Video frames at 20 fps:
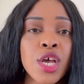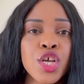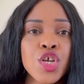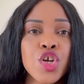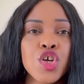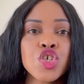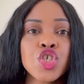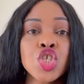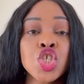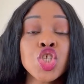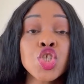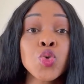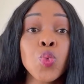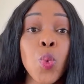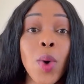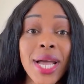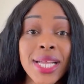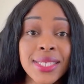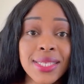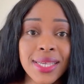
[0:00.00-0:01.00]
Your
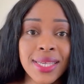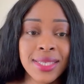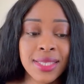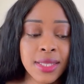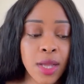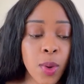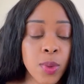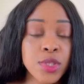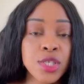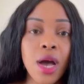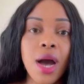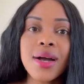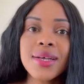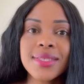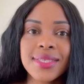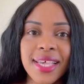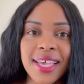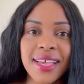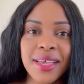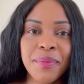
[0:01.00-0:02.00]
sweat is now
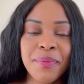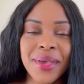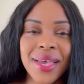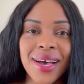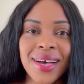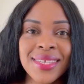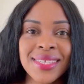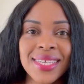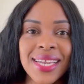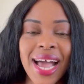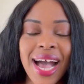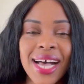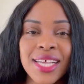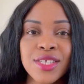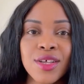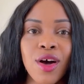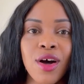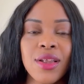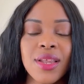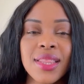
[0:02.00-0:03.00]
toxic because it has
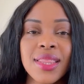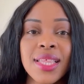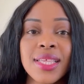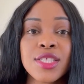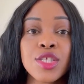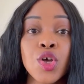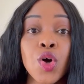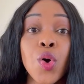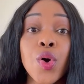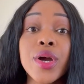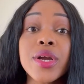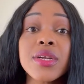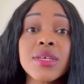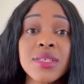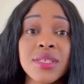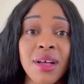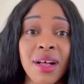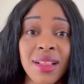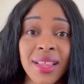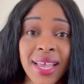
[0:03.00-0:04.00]
all of this
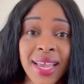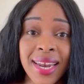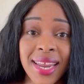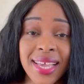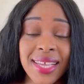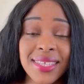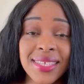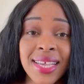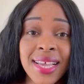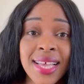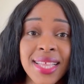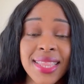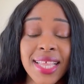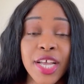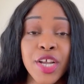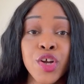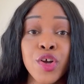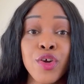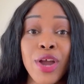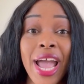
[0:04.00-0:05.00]
cortisol in it that
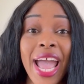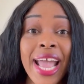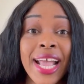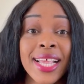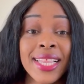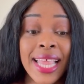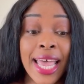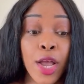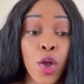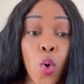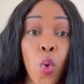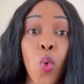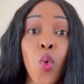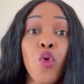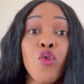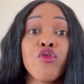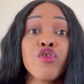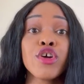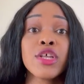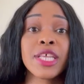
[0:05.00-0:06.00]
you're like
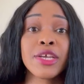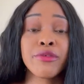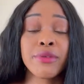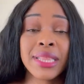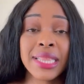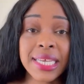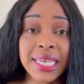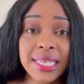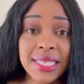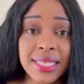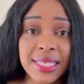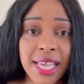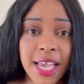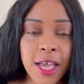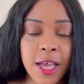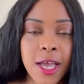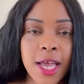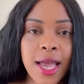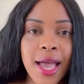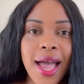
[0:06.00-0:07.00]
overly
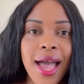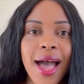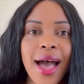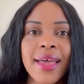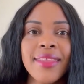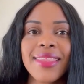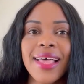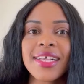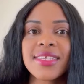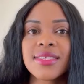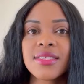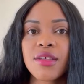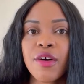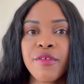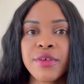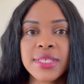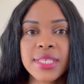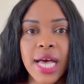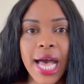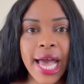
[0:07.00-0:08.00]
releasing, and that stuff
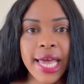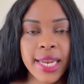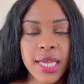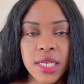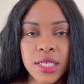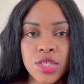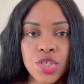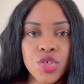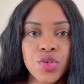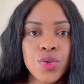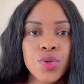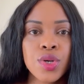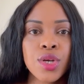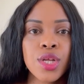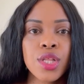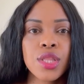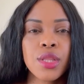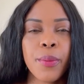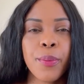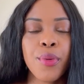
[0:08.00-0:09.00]
is adding to
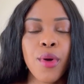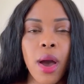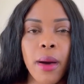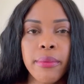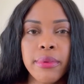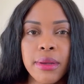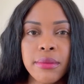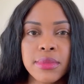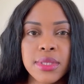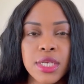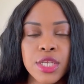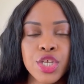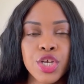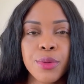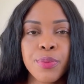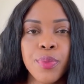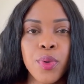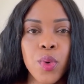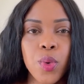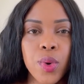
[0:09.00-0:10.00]
the problems in your
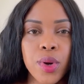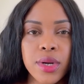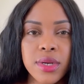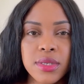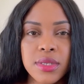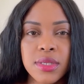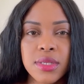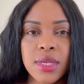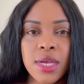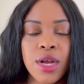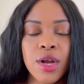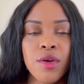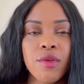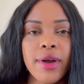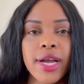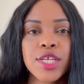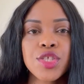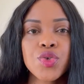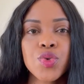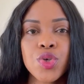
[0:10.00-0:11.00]
pores,
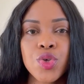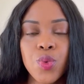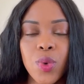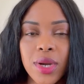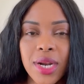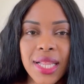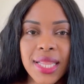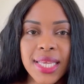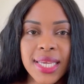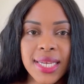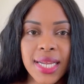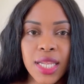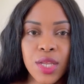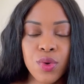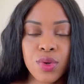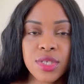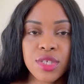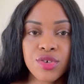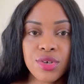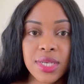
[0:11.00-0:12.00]
right? So you want to lead a low
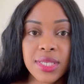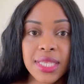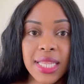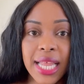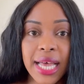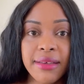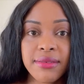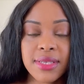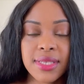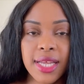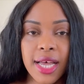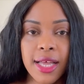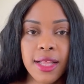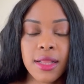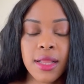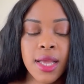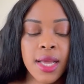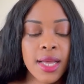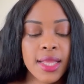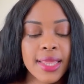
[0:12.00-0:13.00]
stress lifestyle.
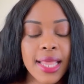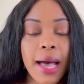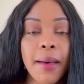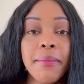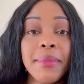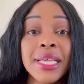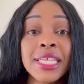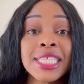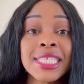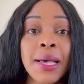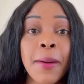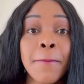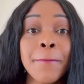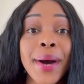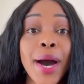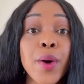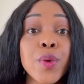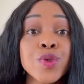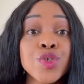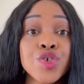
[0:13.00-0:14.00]
That means
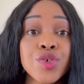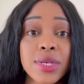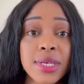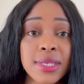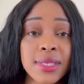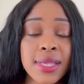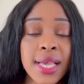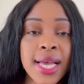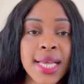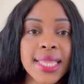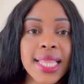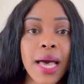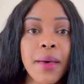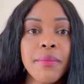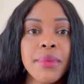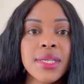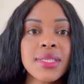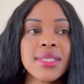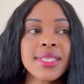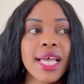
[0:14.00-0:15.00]
boundaries. That
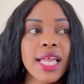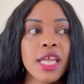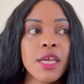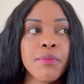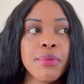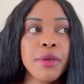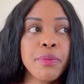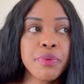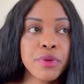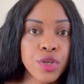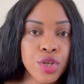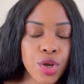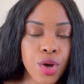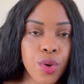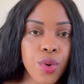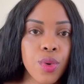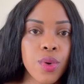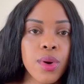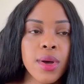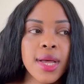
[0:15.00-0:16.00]
means telling people
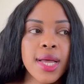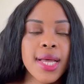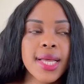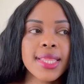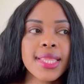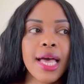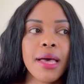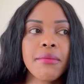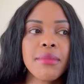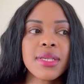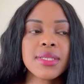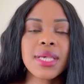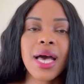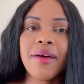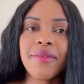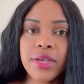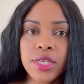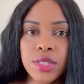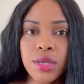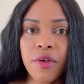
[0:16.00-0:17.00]
no. That means
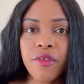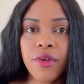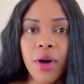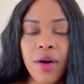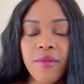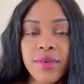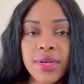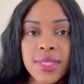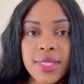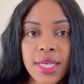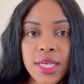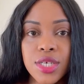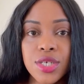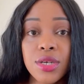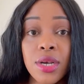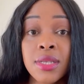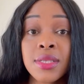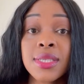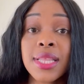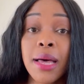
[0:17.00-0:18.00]
having tough
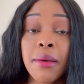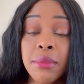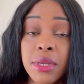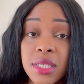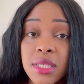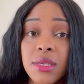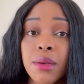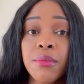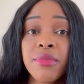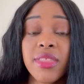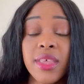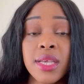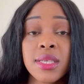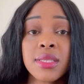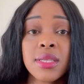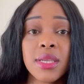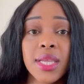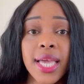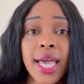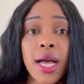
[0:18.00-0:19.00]
conversations. That means some things
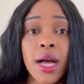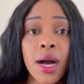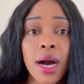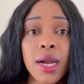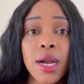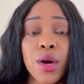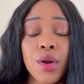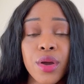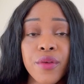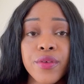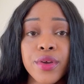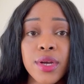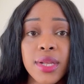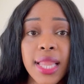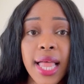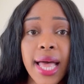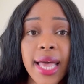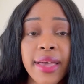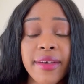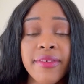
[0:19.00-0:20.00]
need to get cut out of your
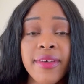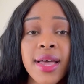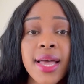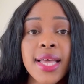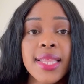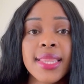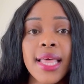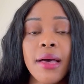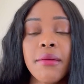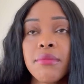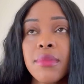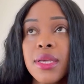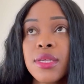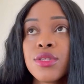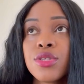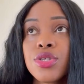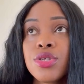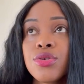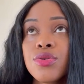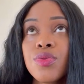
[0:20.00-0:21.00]
life. That
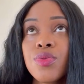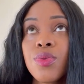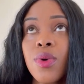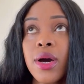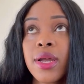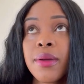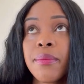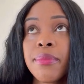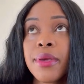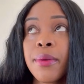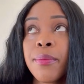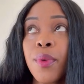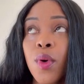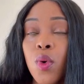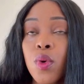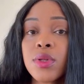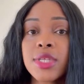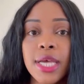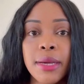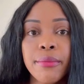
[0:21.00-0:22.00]
means you want to be
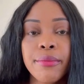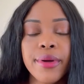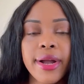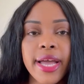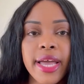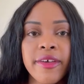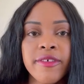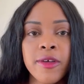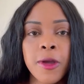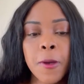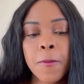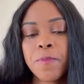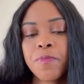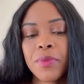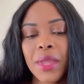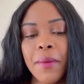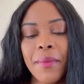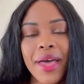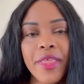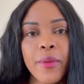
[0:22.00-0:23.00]
bold and brave.
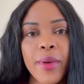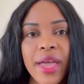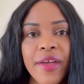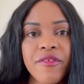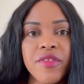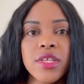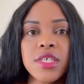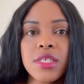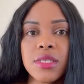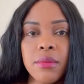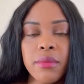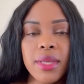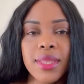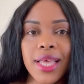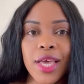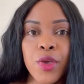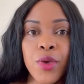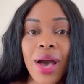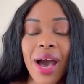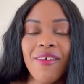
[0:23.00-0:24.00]
And by the way, if this is something
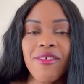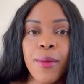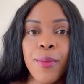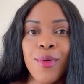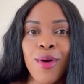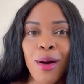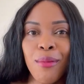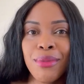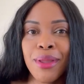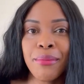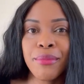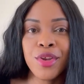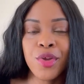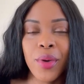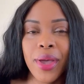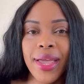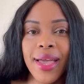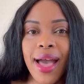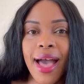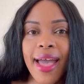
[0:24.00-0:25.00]
that you have a problem
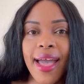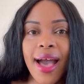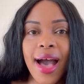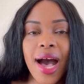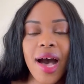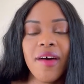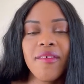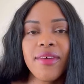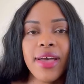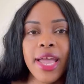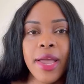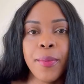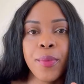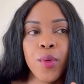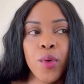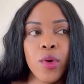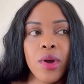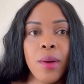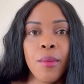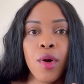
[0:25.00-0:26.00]
doing, I have a
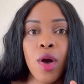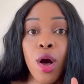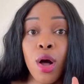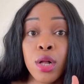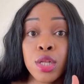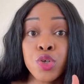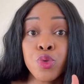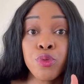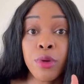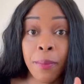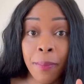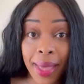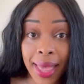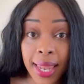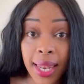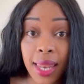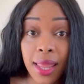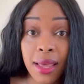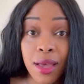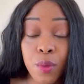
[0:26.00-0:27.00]
program called
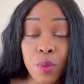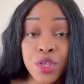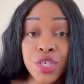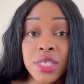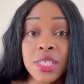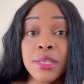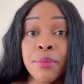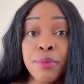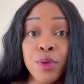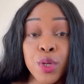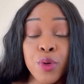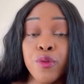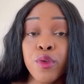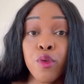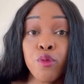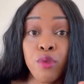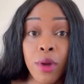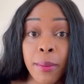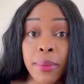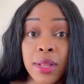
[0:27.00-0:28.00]
Rebel, which is the beautiful
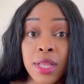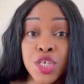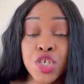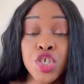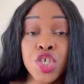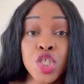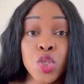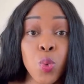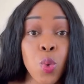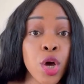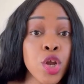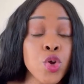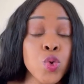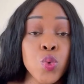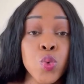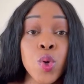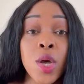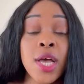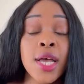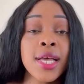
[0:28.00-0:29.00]
rebel. She's the one
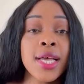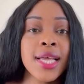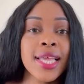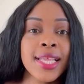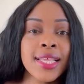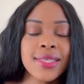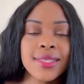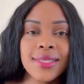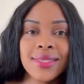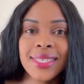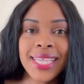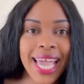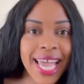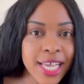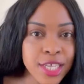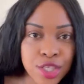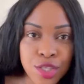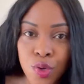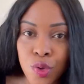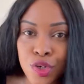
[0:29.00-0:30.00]
who
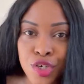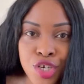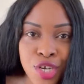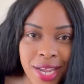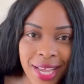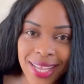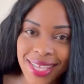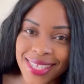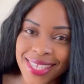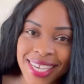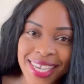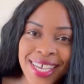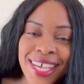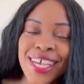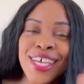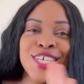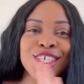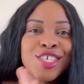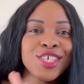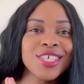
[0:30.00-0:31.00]
takes no shit.
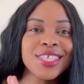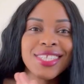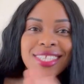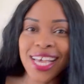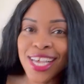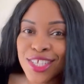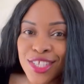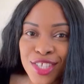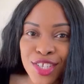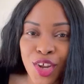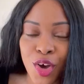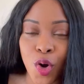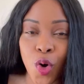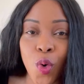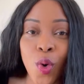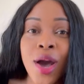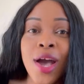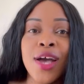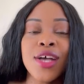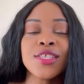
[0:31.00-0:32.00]
She says
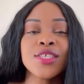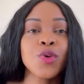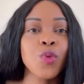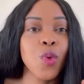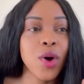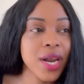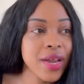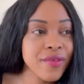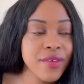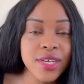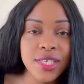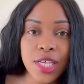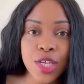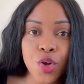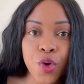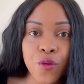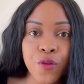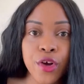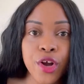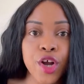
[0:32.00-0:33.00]
no to whatever is a
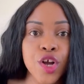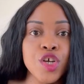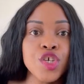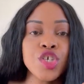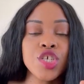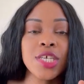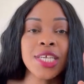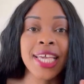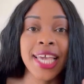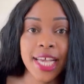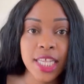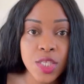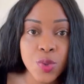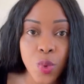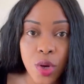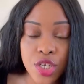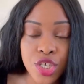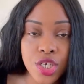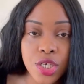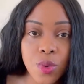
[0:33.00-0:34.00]
no for her. She gets
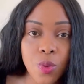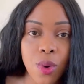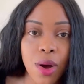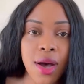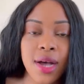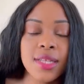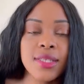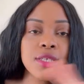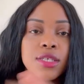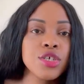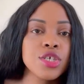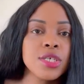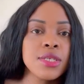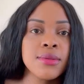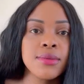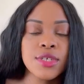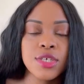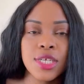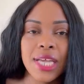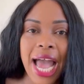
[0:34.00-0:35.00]
what she wants.
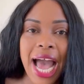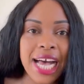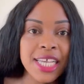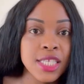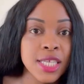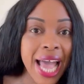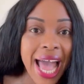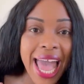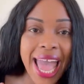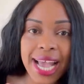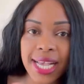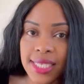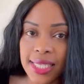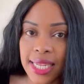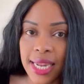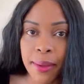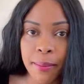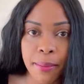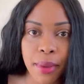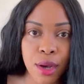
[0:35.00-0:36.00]
She has
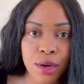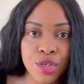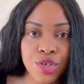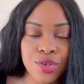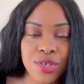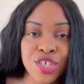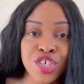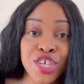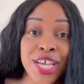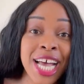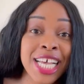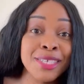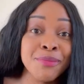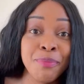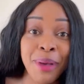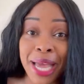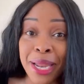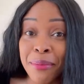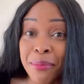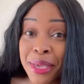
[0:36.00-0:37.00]
excellent boundaries. She has
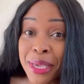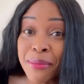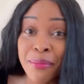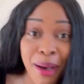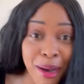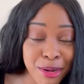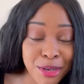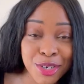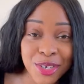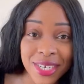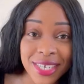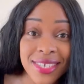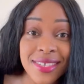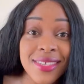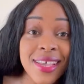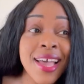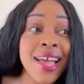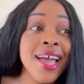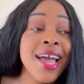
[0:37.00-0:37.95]
bad B boundaries.